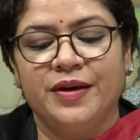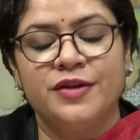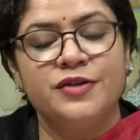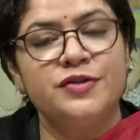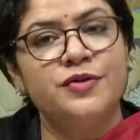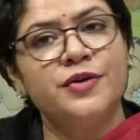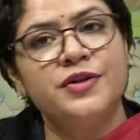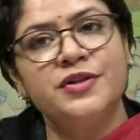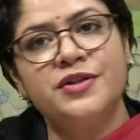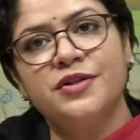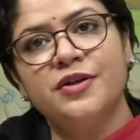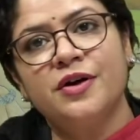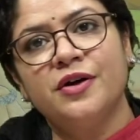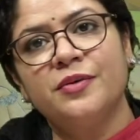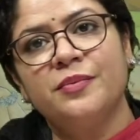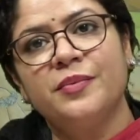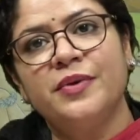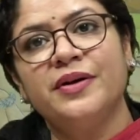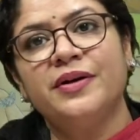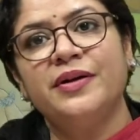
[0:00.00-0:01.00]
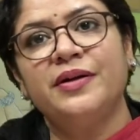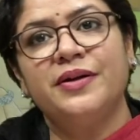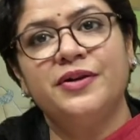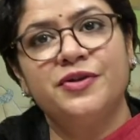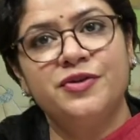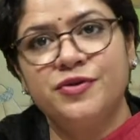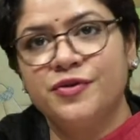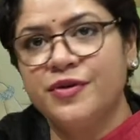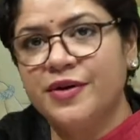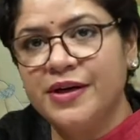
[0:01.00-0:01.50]
So it's not mere
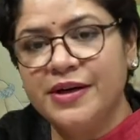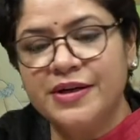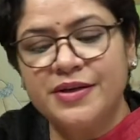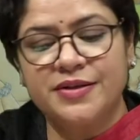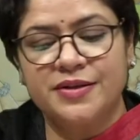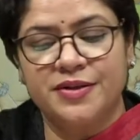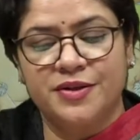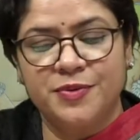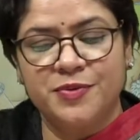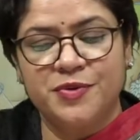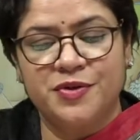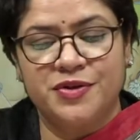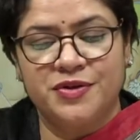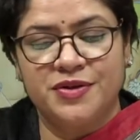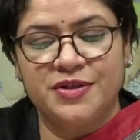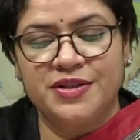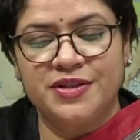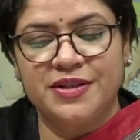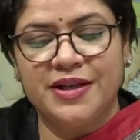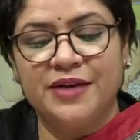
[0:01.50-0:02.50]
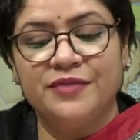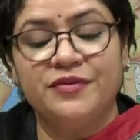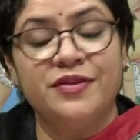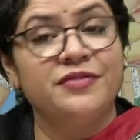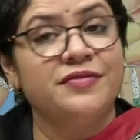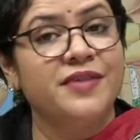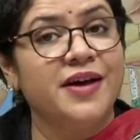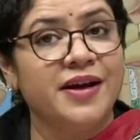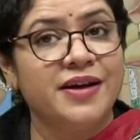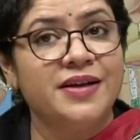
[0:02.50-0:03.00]
literary descriptions that we
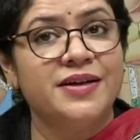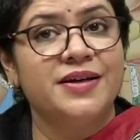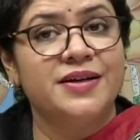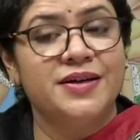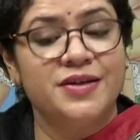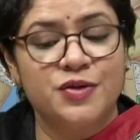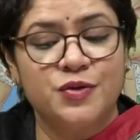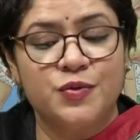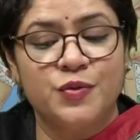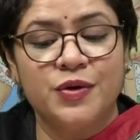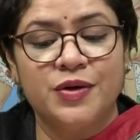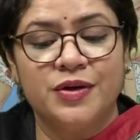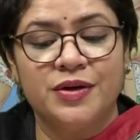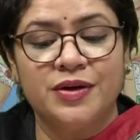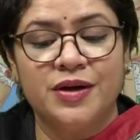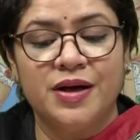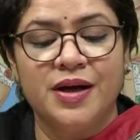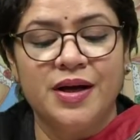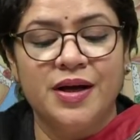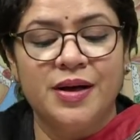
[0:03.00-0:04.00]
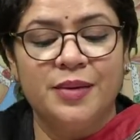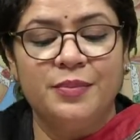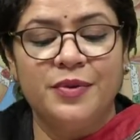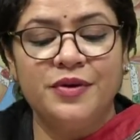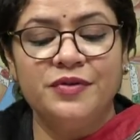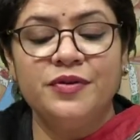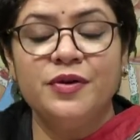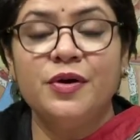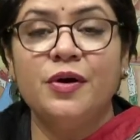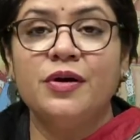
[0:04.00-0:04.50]
find in his work,
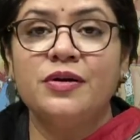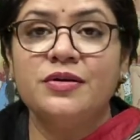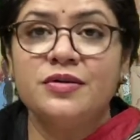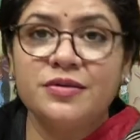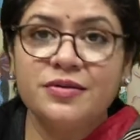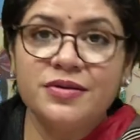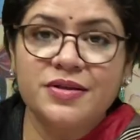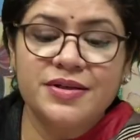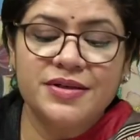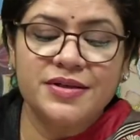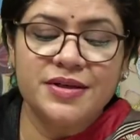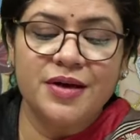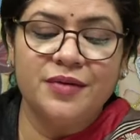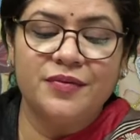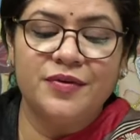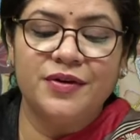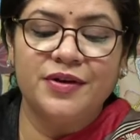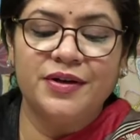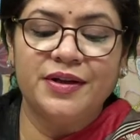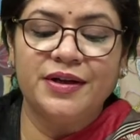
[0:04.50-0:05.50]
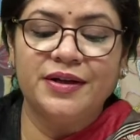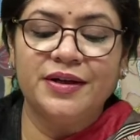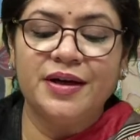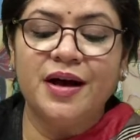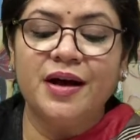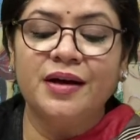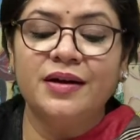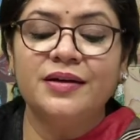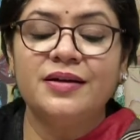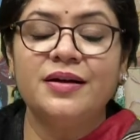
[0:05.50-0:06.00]
but we also discovered that
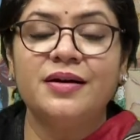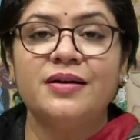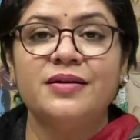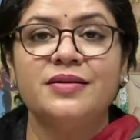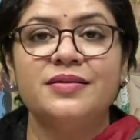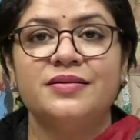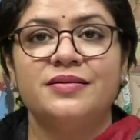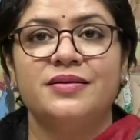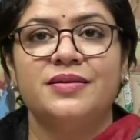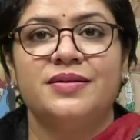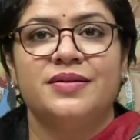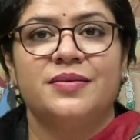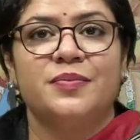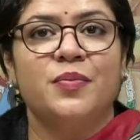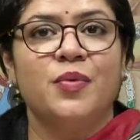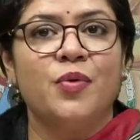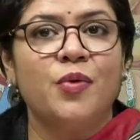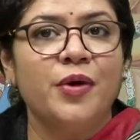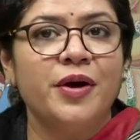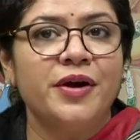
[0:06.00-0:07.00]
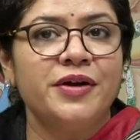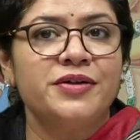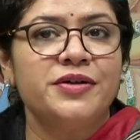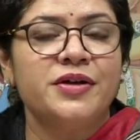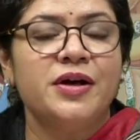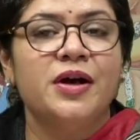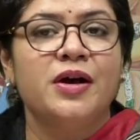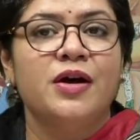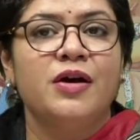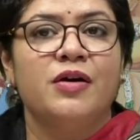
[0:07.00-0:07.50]
Kalidas is a poet
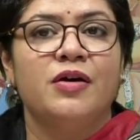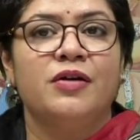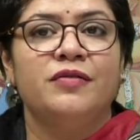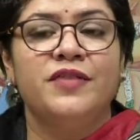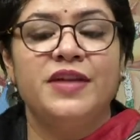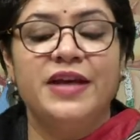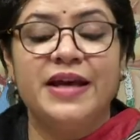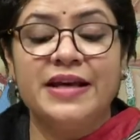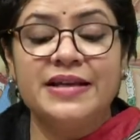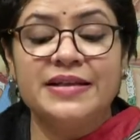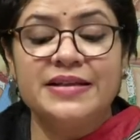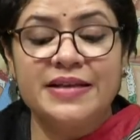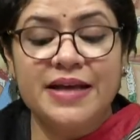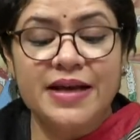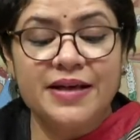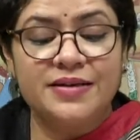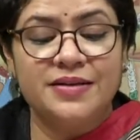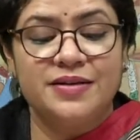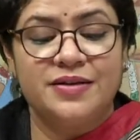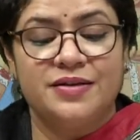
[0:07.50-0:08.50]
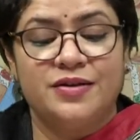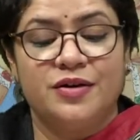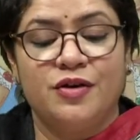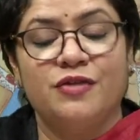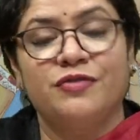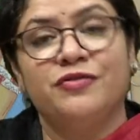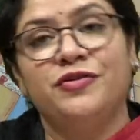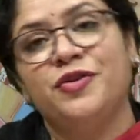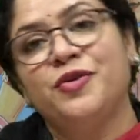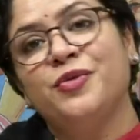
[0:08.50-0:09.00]
of the essence
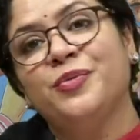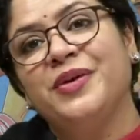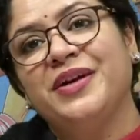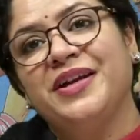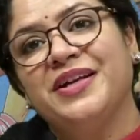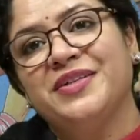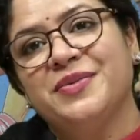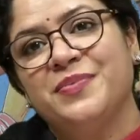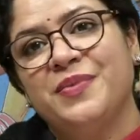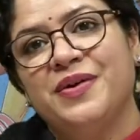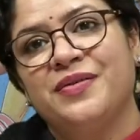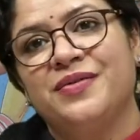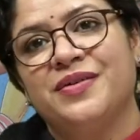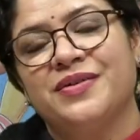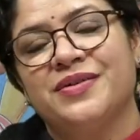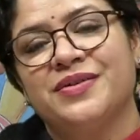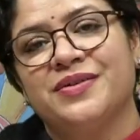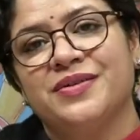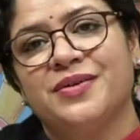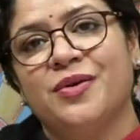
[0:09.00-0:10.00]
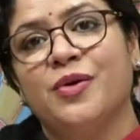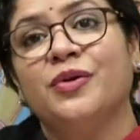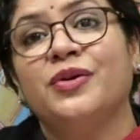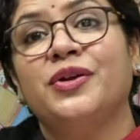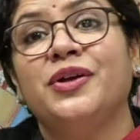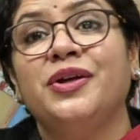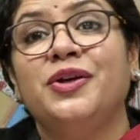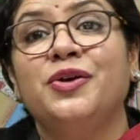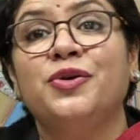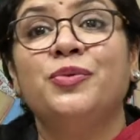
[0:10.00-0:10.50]
of human experience or
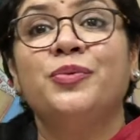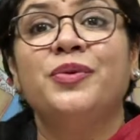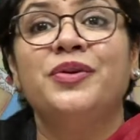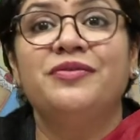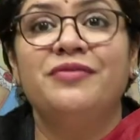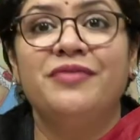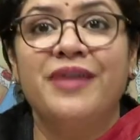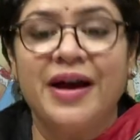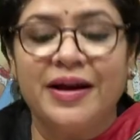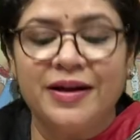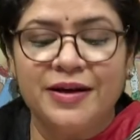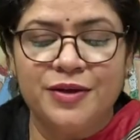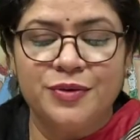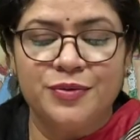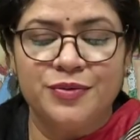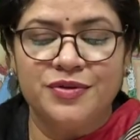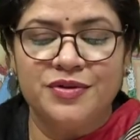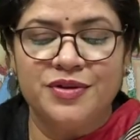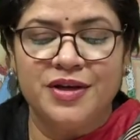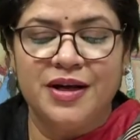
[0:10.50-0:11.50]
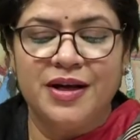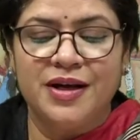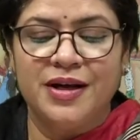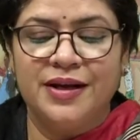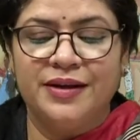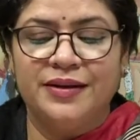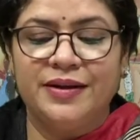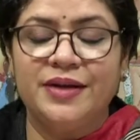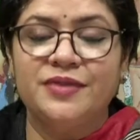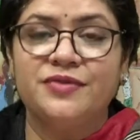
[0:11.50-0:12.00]
the human values
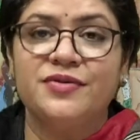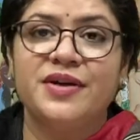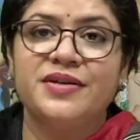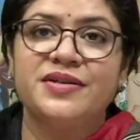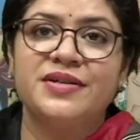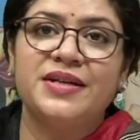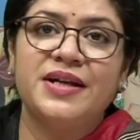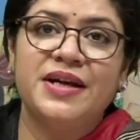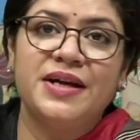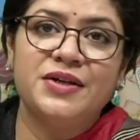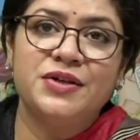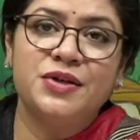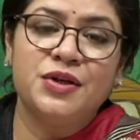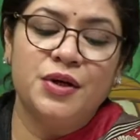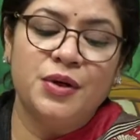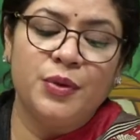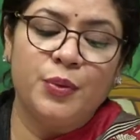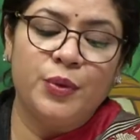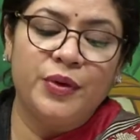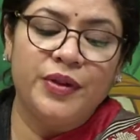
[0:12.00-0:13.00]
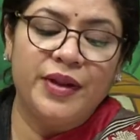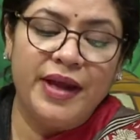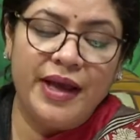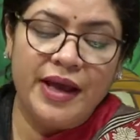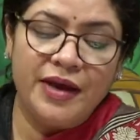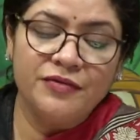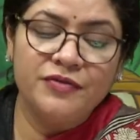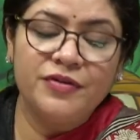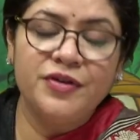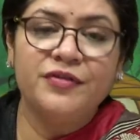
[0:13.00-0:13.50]
that resonate with
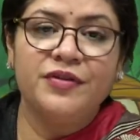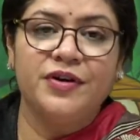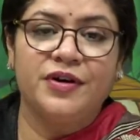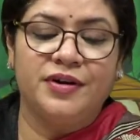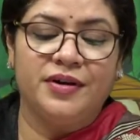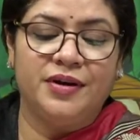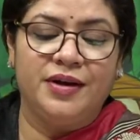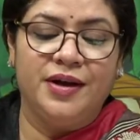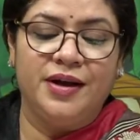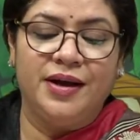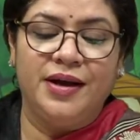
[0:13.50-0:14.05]
everyone